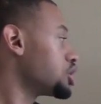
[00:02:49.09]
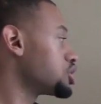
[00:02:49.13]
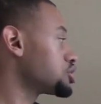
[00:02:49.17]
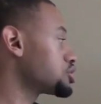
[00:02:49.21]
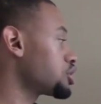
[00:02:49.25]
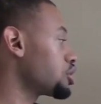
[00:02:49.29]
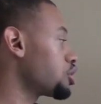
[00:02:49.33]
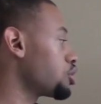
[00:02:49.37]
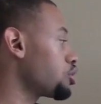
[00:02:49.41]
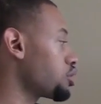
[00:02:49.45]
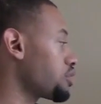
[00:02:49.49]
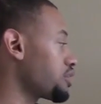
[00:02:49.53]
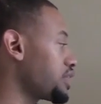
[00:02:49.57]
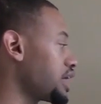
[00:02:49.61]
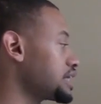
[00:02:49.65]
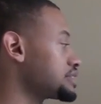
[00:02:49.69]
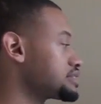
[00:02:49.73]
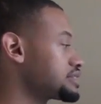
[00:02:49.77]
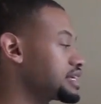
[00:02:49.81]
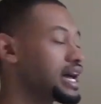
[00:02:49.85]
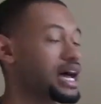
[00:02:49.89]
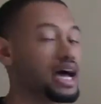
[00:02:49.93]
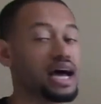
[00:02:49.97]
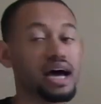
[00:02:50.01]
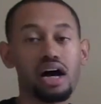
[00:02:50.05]
So
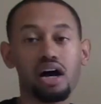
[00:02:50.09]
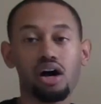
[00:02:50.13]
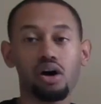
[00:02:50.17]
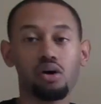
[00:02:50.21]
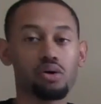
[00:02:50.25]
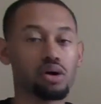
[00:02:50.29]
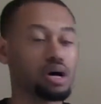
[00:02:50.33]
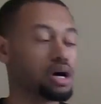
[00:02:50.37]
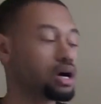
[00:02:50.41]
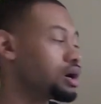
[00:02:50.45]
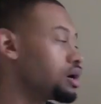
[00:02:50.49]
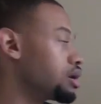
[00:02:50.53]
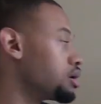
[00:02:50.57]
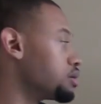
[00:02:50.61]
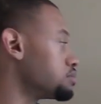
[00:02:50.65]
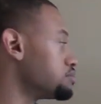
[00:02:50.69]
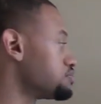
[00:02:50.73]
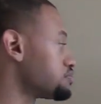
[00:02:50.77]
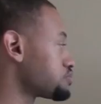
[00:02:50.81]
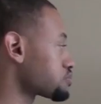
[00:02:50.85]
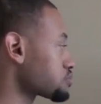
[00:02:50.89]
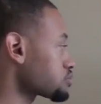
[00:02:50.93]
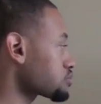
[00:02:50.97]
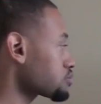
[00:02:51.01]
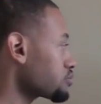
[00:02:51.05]
that's how.
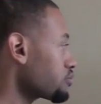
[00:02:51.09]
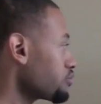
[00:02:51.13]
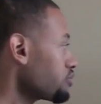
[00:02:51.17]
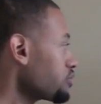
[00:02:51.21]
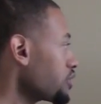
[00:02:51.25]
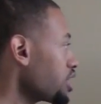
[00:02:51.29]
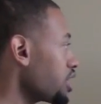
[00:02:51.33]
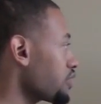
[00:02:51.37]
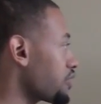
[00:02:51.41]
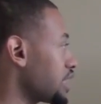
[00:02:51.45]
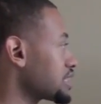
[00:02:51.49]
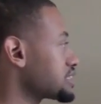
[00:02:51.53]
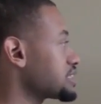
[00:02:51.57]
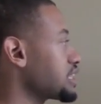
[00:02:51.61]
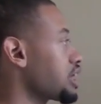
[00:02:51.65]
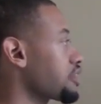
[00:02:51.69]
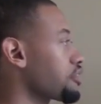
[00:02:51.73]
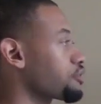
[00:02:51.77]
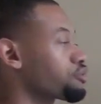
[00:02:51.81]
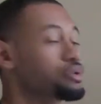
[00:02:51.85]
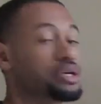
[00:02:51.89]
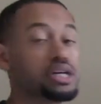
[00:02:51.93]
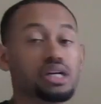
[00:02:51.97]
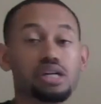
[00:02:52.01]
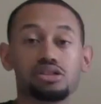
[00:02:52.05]
Um, that's
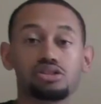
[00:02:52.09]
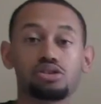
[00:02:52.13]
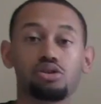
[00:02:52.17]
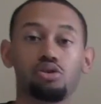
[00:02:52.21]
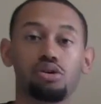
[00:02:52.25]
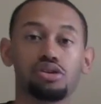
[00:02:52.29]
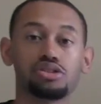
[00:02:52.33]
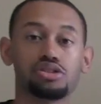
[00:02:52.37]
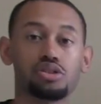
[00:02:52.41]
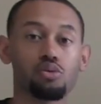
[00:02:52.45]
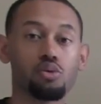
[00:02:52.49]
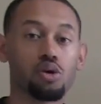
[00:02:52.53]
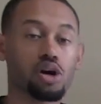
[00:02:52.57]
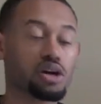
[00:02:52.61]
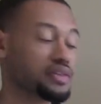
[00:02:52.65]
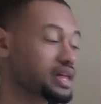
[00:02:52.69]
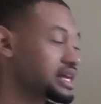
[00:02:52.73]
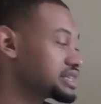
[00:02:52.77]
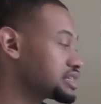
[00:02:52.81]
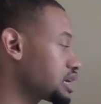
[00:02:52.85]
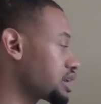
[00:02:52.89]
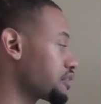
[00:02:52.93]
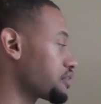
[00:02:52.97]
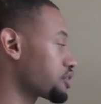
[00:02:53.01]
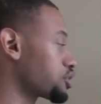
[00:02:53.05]
how the REIT is going to work.
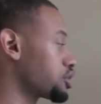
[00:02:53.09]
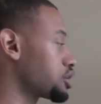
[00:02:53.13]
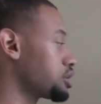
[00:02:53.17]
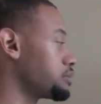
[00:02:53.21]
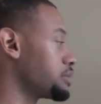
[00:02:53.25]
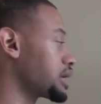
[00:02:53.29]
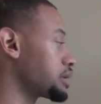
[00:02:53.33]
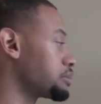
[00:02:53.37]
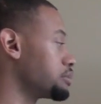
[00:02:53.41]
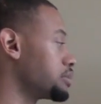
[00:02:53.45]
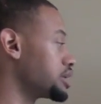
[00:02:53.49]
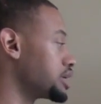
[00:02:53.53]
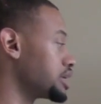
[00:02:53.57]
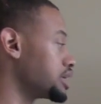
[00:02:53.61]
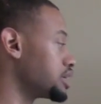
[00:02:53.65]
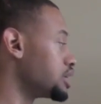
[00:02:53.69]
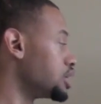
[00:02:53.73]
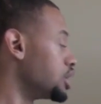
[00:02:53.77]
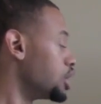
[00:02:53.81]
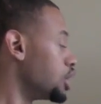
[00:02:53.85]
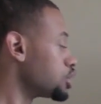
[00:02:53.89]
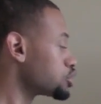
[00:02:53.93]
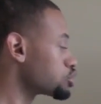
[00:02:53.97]
That's how they're going to make money.